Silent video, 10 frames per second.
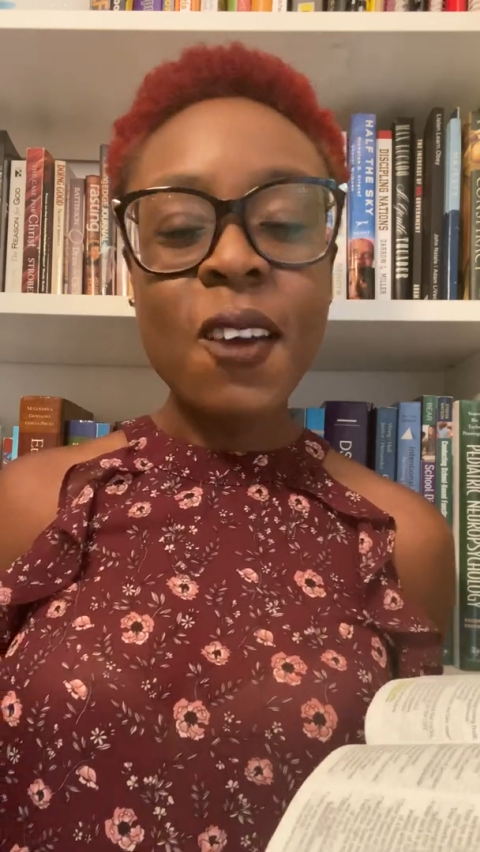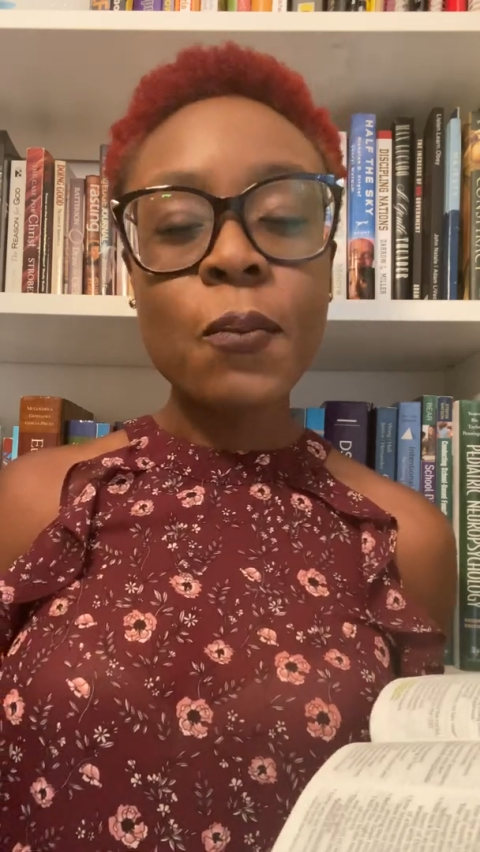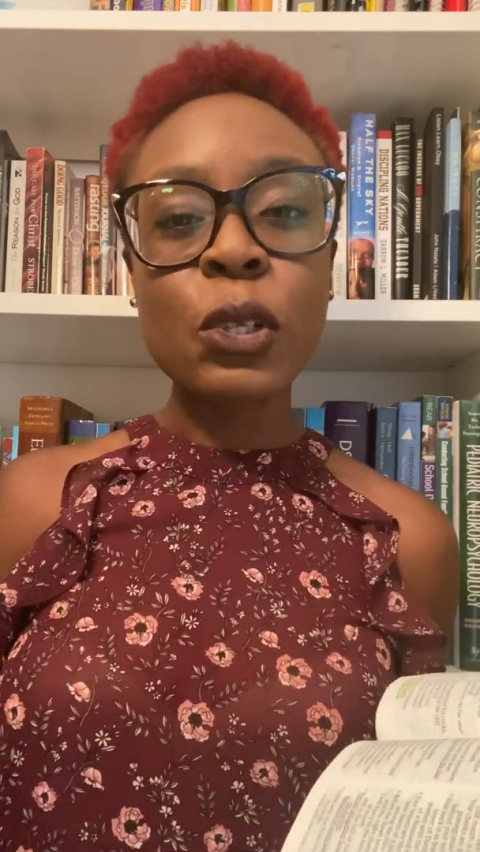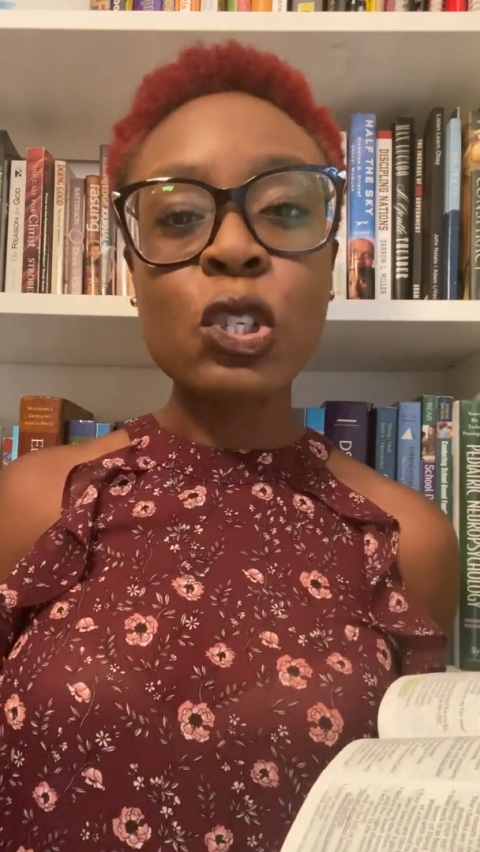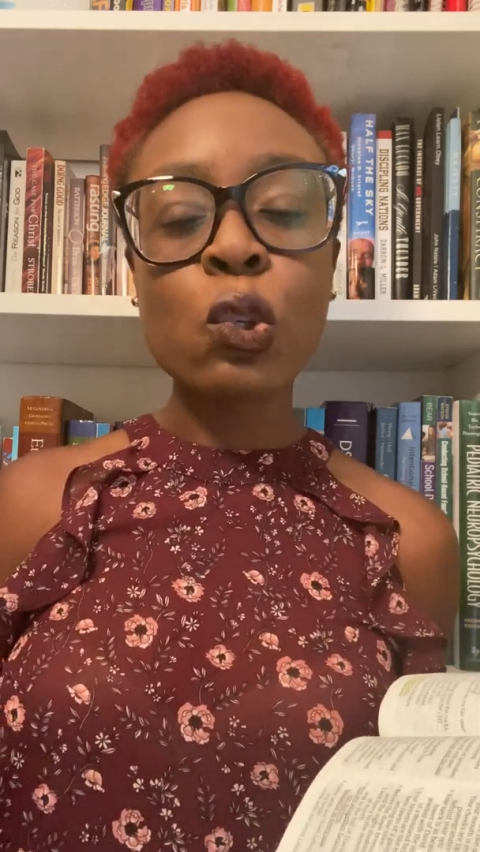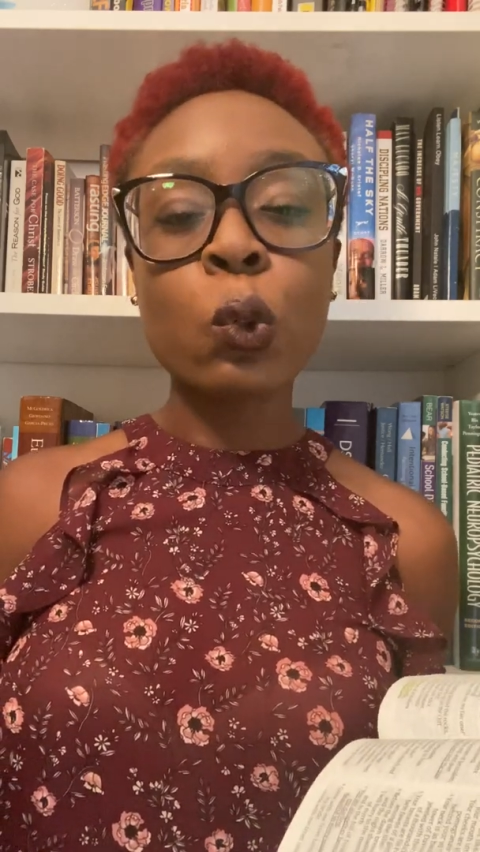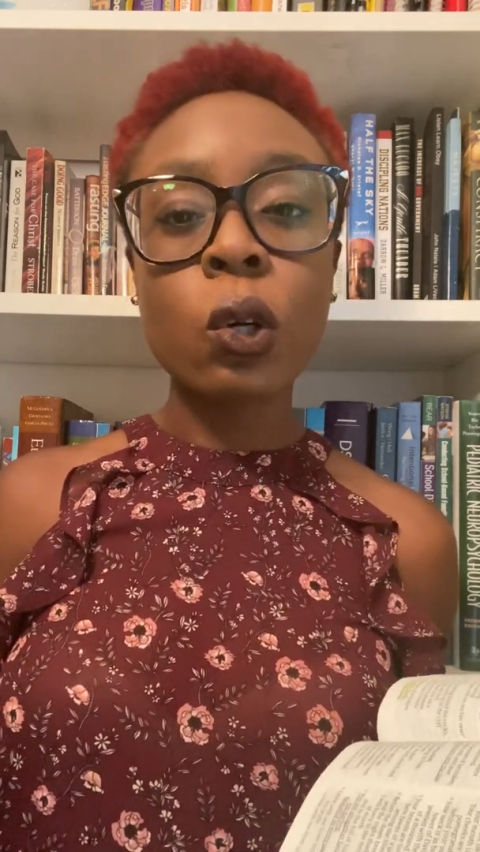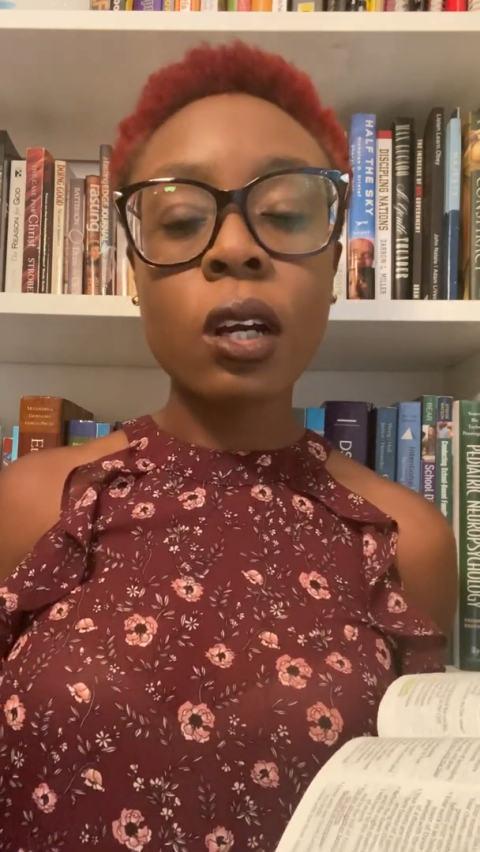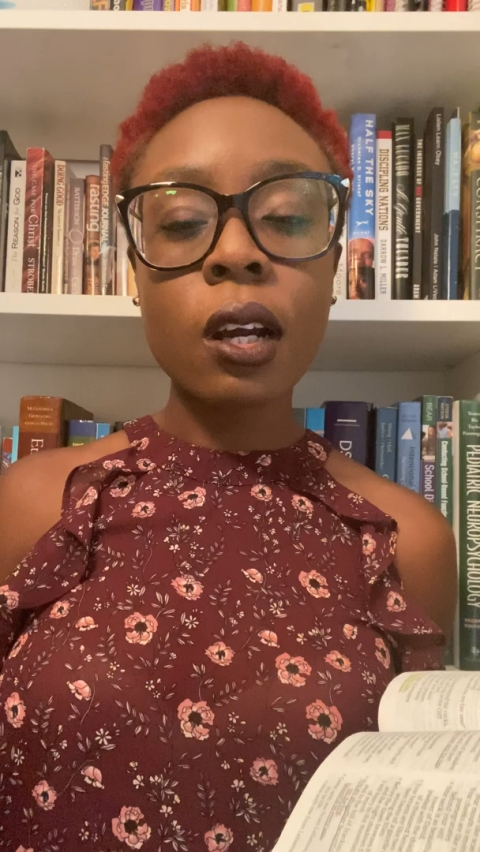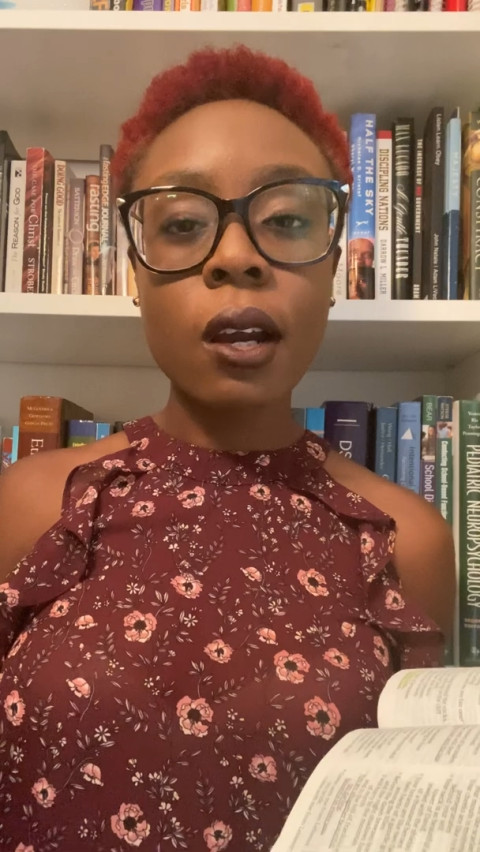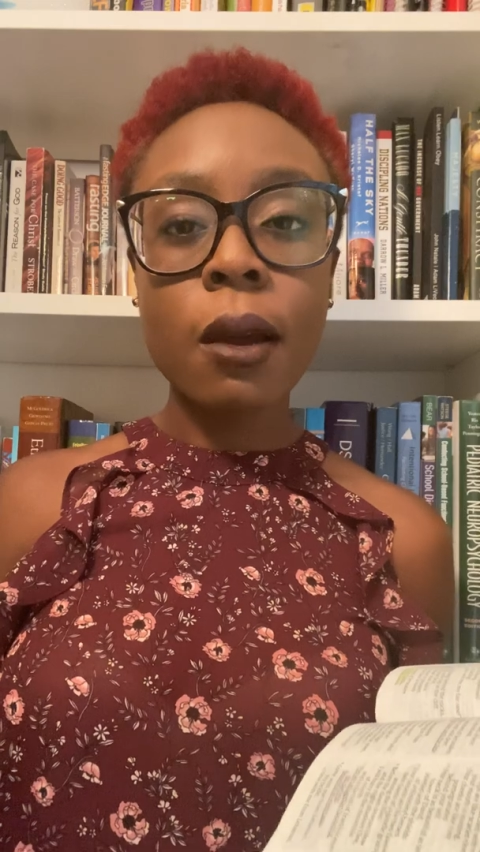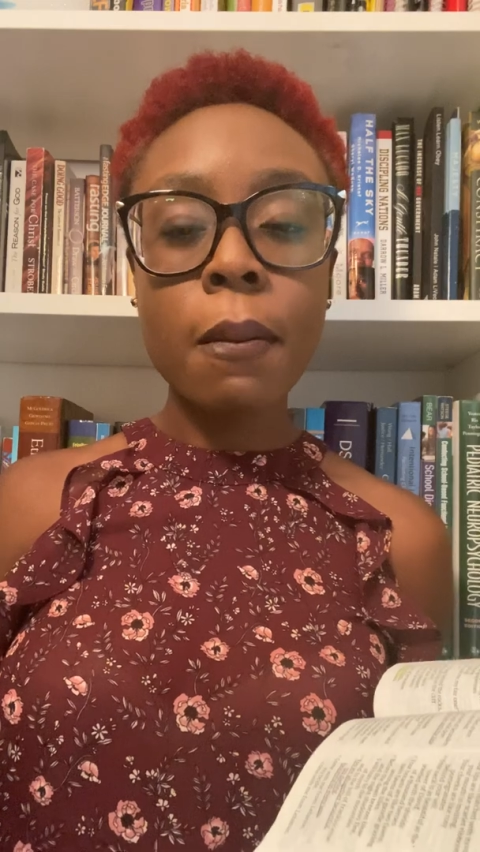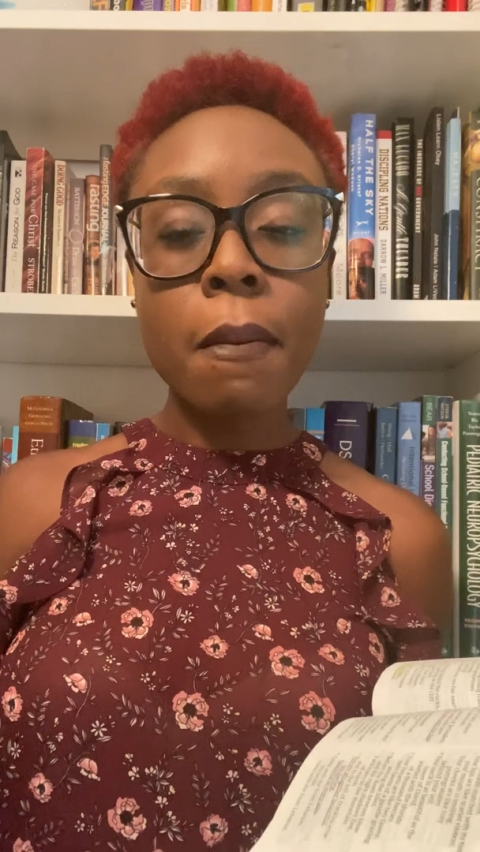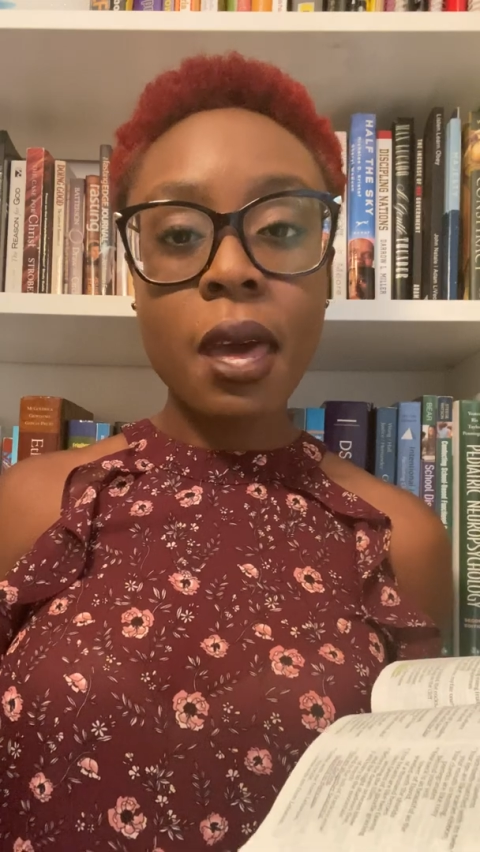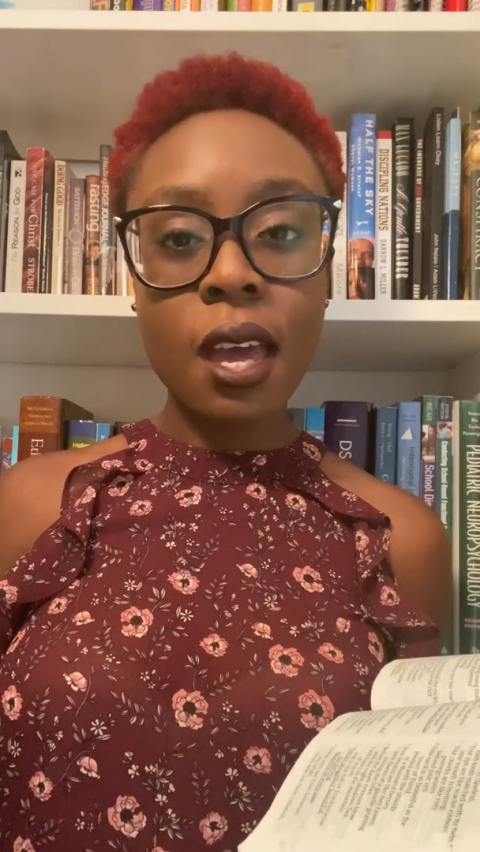mature
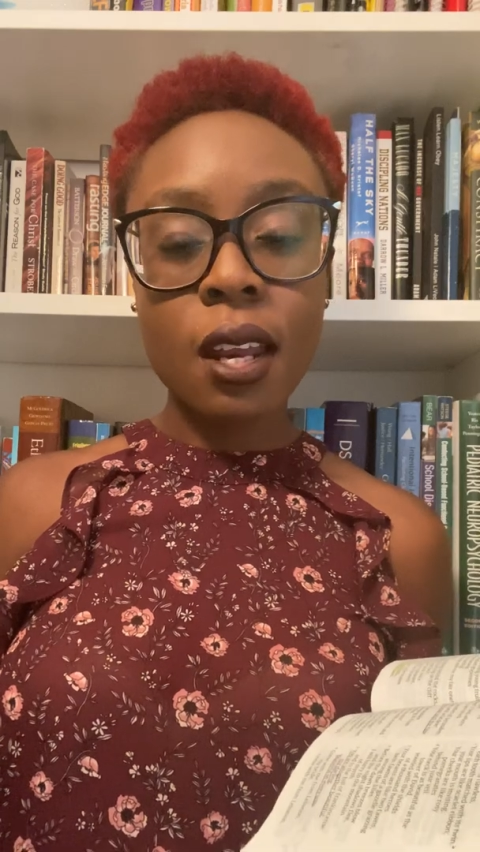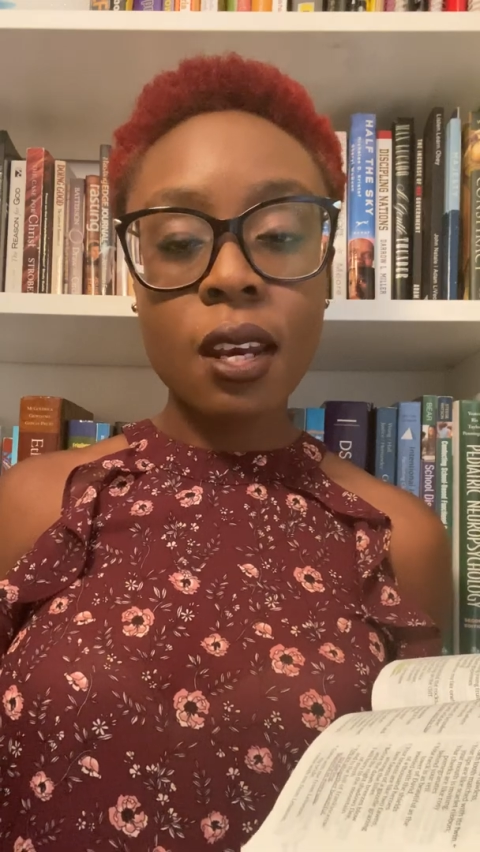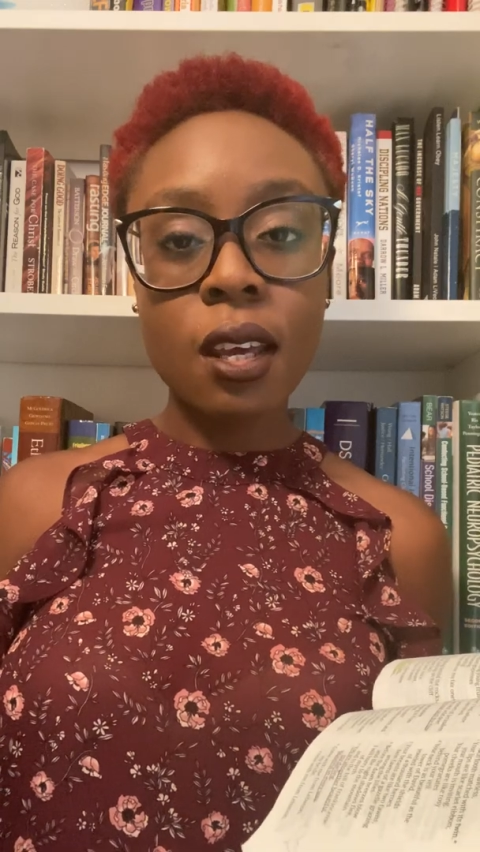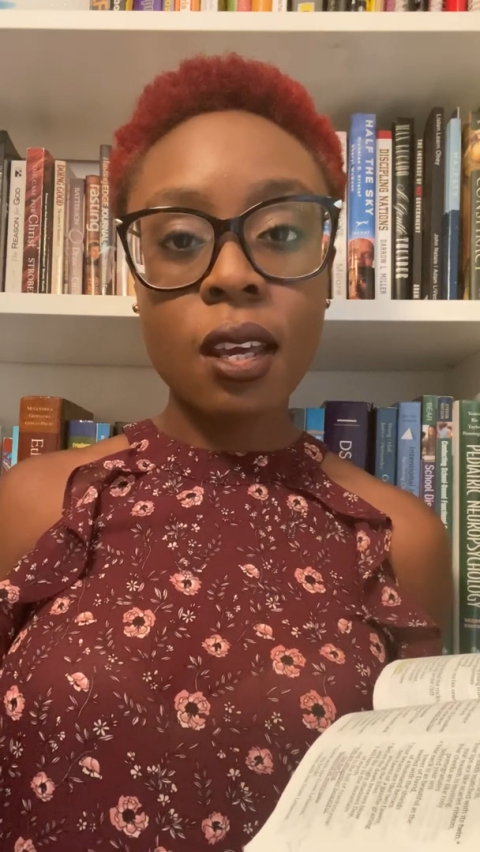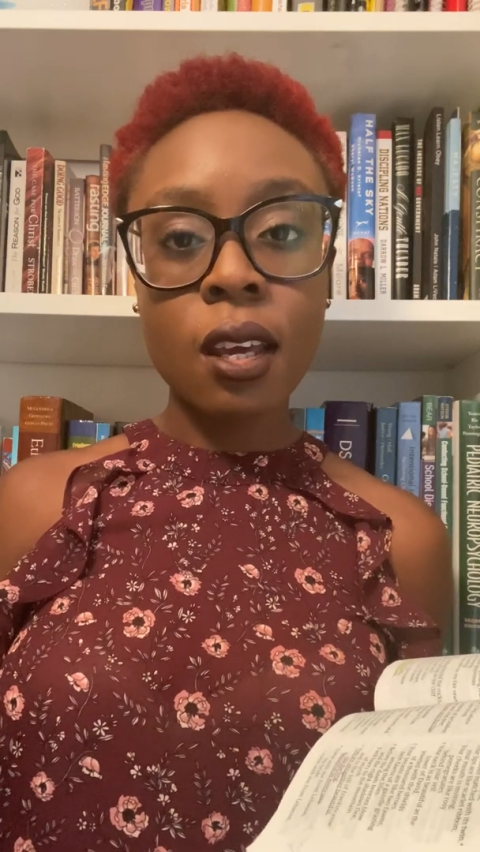men